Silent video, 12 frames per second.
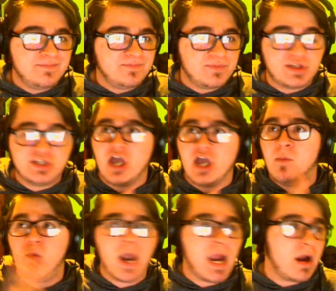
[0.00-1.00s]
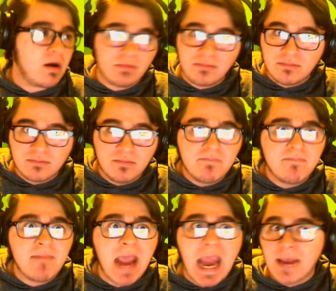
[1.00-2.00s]
somewhere,
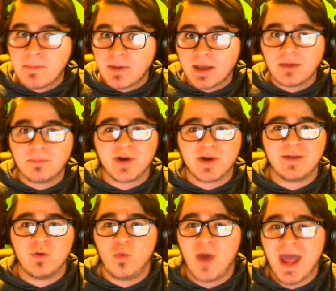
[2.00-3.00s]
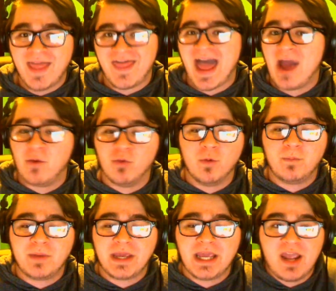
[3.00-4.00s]
maybe, but when that will
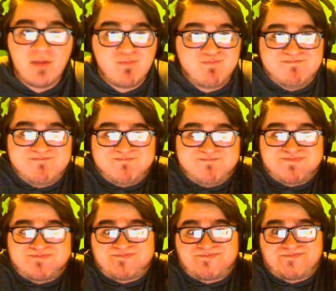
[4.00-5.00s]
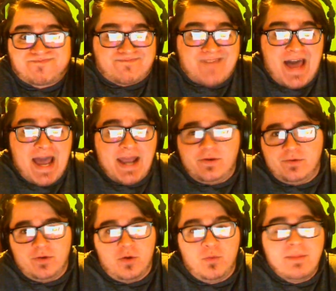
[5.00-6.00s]
be, I
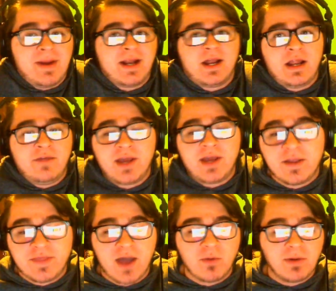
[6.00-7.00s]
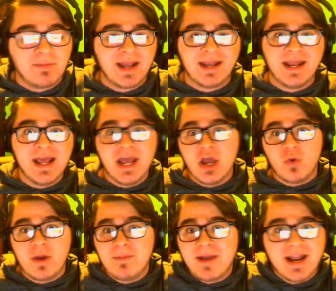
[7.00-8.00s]
don't know. We might not even get that. We might
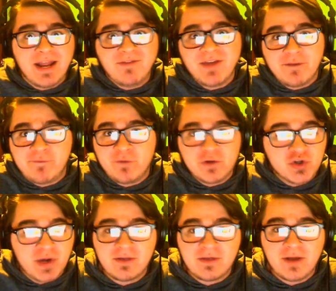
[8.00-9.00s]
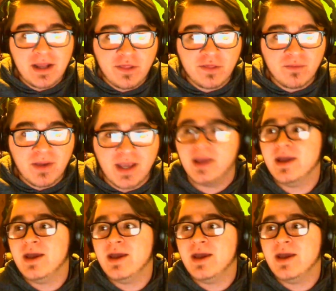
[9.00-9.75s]
not even get a full trailer at E3.